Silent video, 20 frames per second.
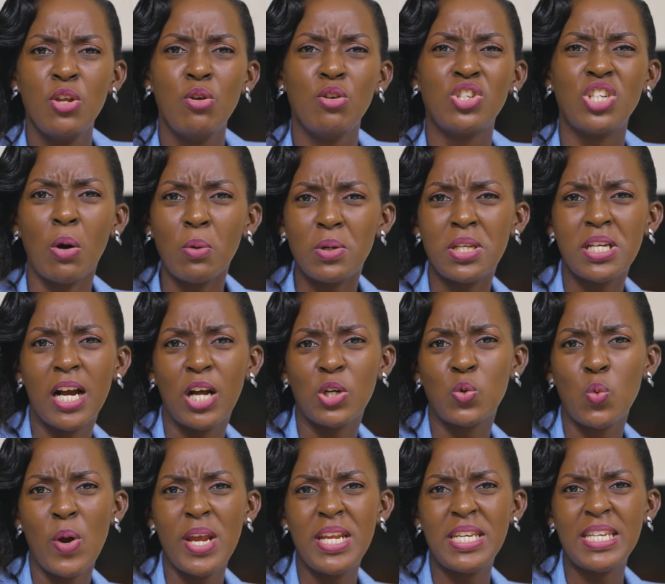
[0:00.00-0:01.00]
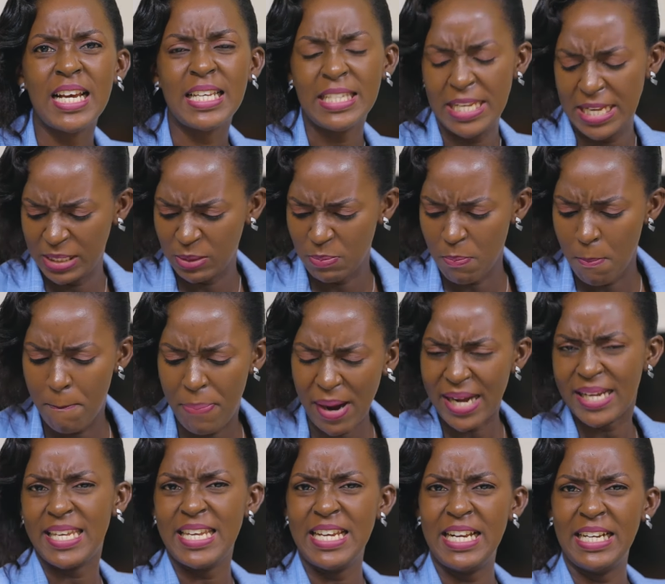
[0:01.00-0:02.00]
You're shouting at waiters, he's
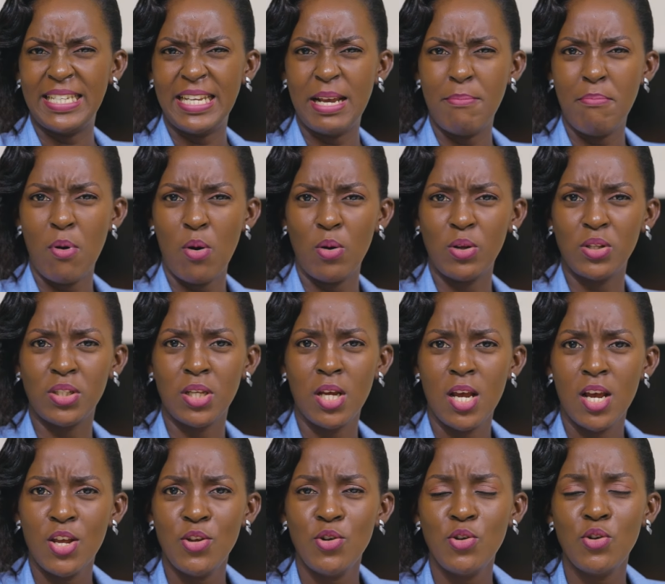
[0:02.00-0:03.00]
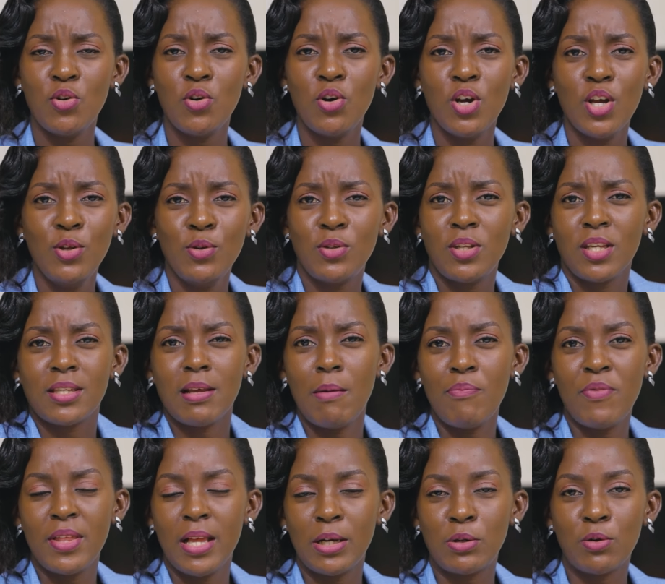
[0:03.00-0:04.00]
banging tables, you say
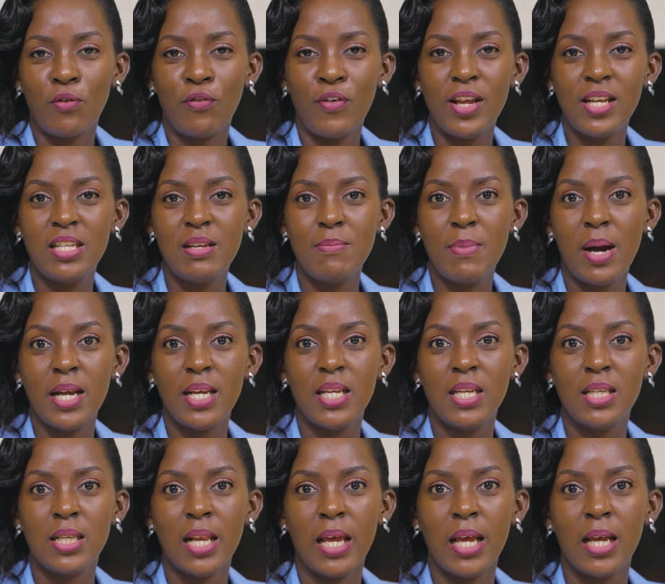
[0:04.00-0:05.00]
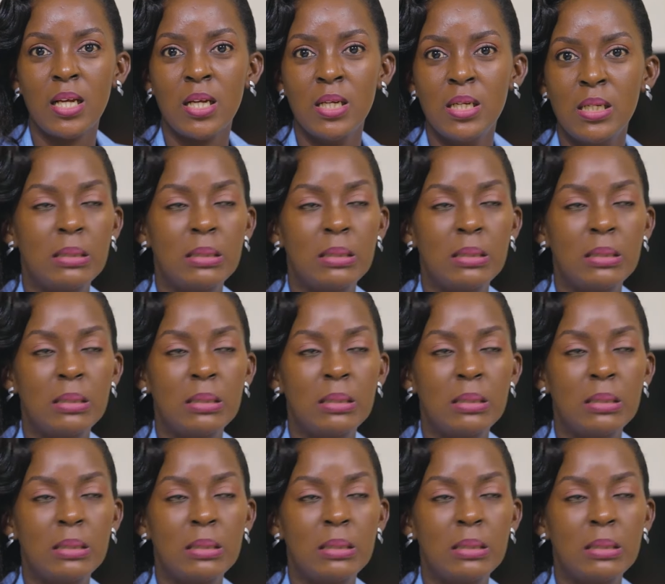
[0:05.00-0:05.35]
something that offends him and he's like,